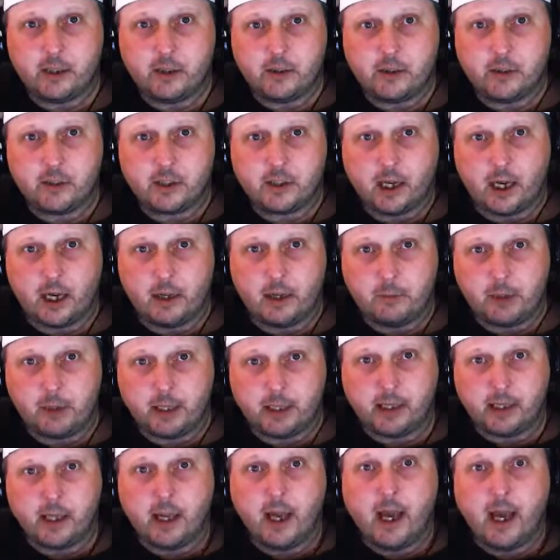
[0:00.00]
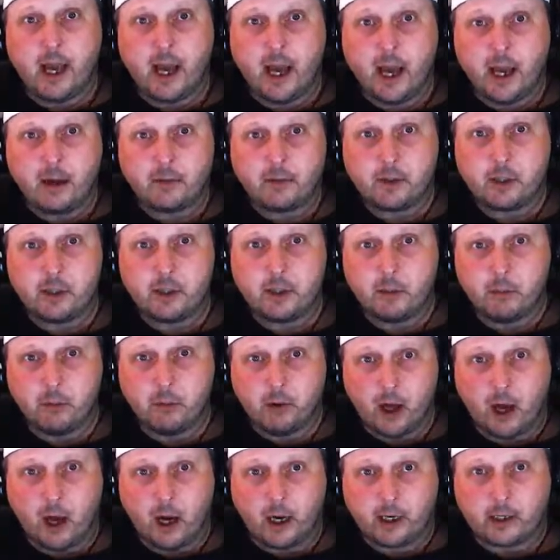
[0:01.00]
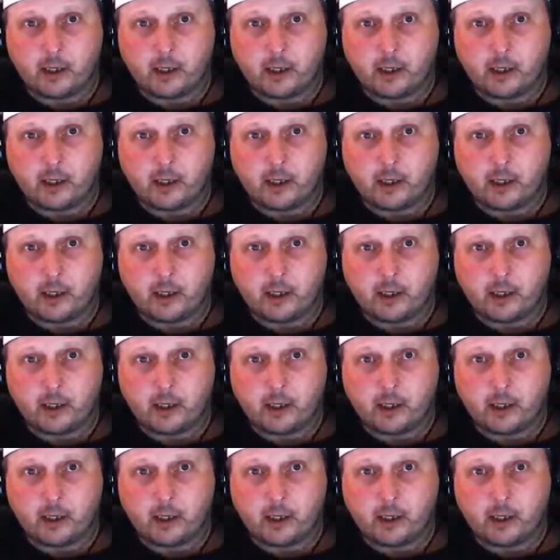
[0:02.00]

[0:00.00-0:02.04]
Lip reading: timing after your block.